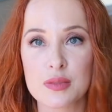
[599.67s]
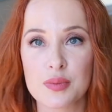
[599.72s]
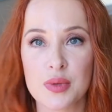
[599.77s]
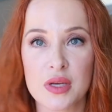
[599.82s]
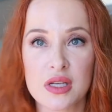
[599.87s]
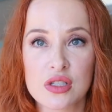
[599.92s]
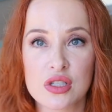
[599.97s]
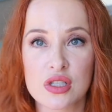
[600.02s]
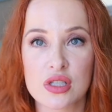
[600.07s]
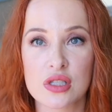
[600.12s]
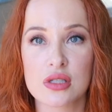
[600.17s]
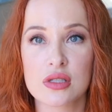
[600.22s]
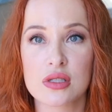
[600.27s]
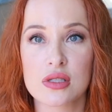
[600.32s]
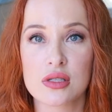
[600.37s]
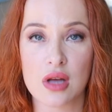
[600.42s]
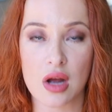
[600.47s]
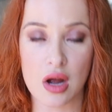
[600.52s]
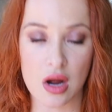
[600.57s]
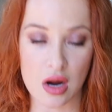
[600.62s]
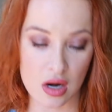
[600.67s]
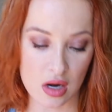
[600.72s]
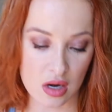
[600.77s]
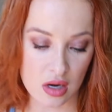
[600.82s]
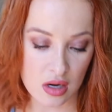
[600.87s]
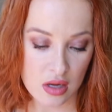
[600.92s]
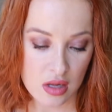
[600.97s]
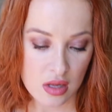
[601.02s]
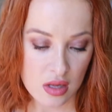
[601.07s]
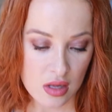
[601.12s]
pictures
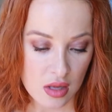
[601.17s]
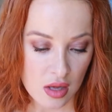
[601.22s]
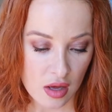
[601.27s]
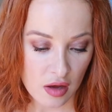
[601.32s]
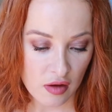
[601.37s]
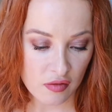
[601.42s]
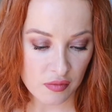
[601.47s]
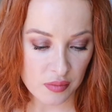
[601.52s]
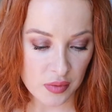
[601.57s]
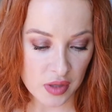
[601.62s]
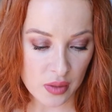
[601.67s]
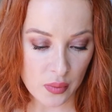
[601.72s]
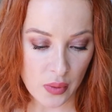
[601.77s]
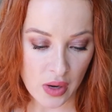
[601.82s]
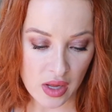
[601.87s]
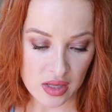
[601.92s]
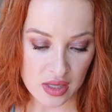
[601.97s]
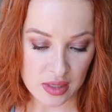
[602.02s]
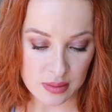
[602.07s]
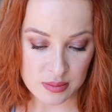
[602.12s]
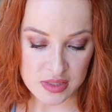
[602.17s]
are of me while I'm